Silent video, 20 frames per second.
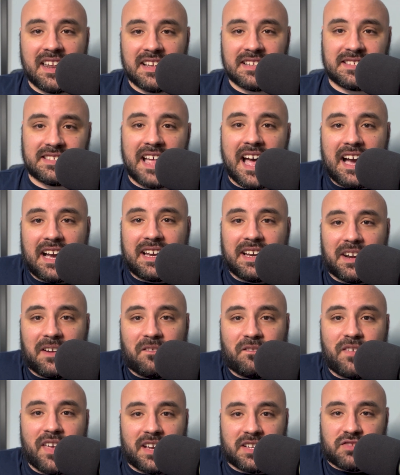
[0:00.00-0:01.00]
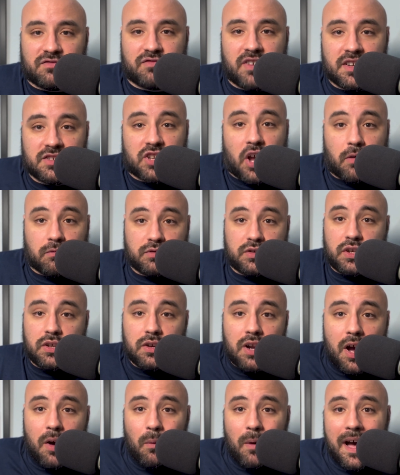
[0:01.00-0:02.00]
It's not going to fix Rizzo. Do you
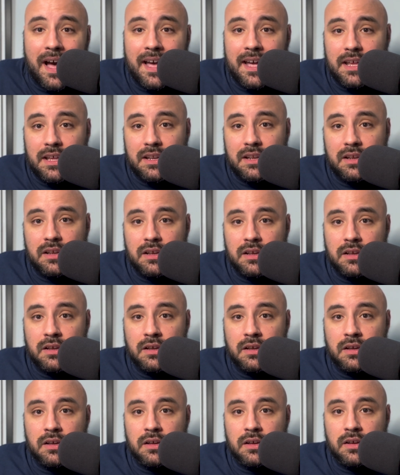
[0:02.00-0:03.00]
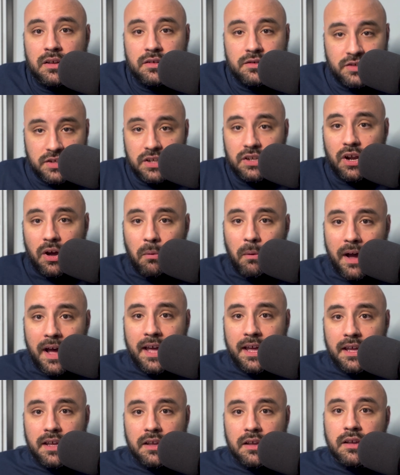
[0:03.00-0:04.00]
know
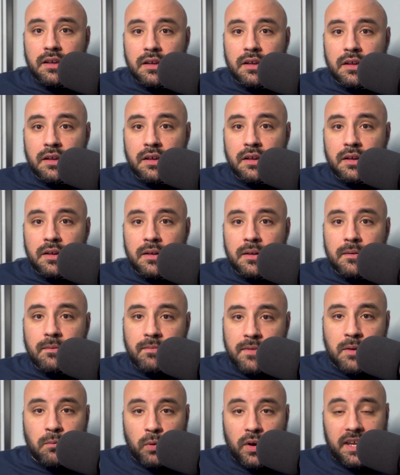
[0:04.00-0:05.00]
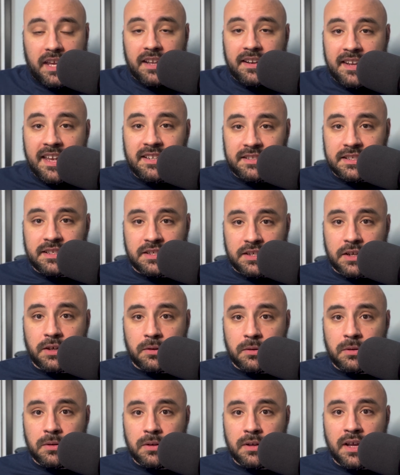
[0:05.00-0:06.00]
what? Then what you need to
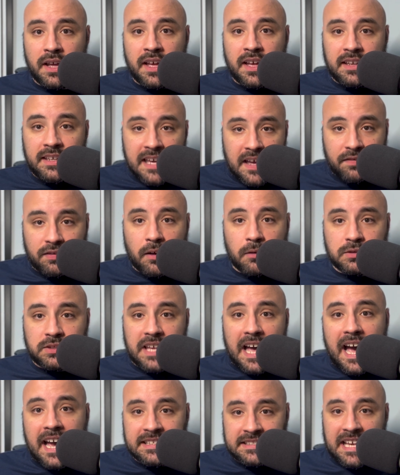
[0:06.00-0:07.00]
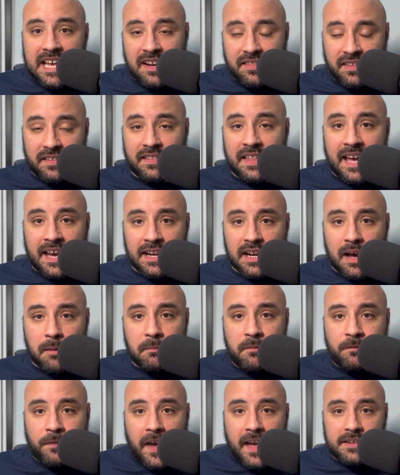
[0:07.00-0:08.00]
do, get those guys out of the lineup.
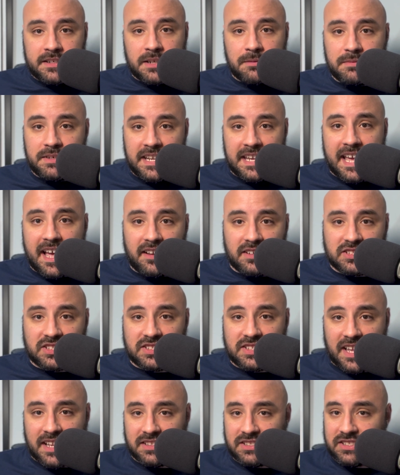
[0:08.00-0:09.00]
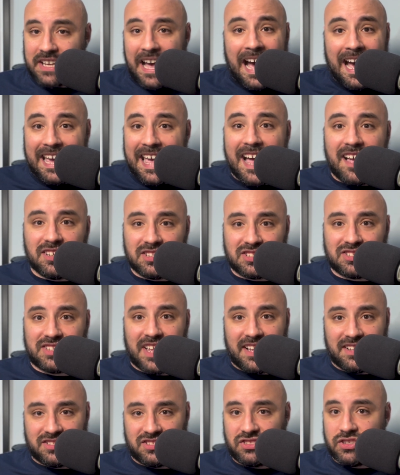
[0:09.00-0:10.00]
Phantom DL stints, IL
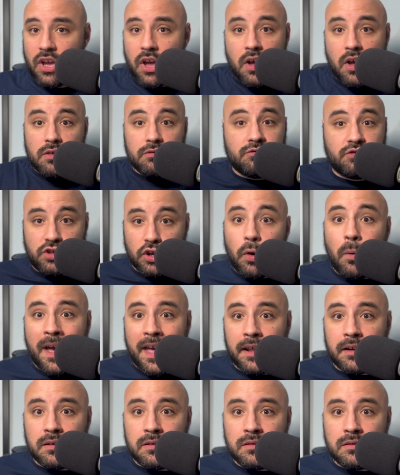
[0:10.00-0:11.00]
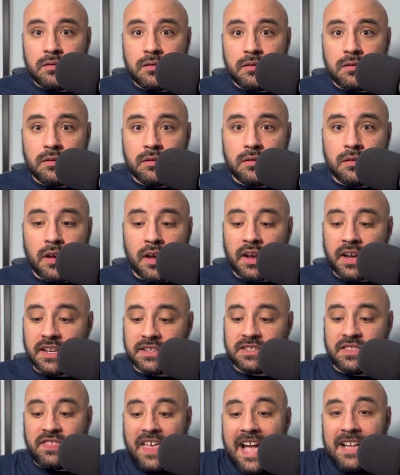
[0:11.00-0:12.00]
stints. Do it.
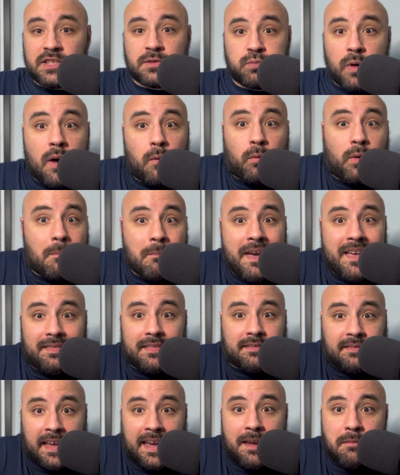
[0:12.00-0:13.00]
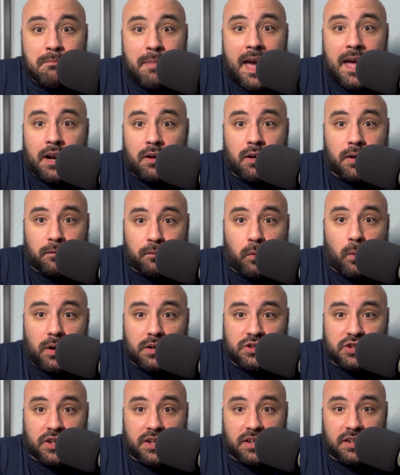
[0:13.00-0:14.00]
Because that's what will make the team better,
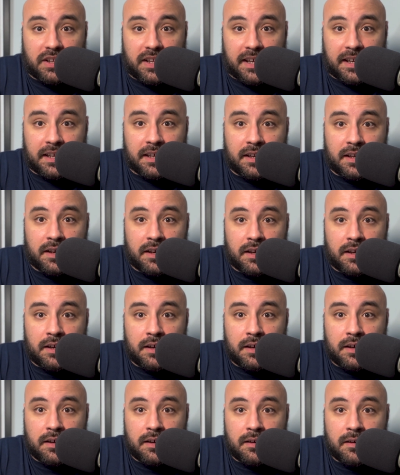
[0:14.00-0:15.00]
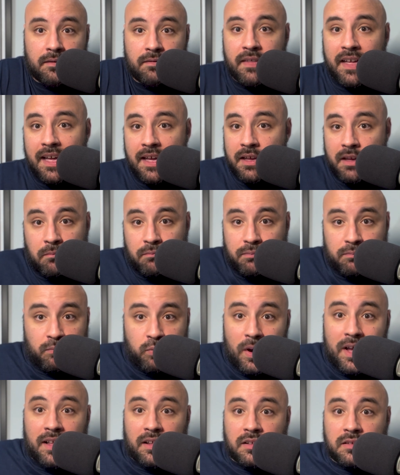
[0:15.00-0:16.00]
unfortunately. That it
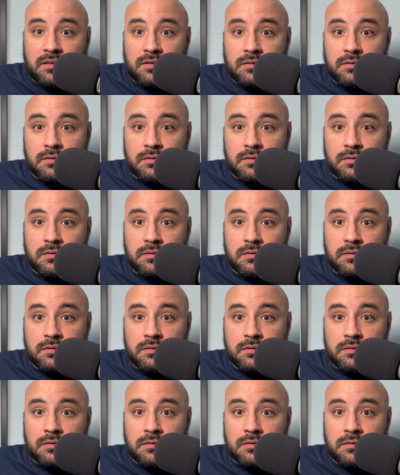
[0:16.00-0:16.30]
will.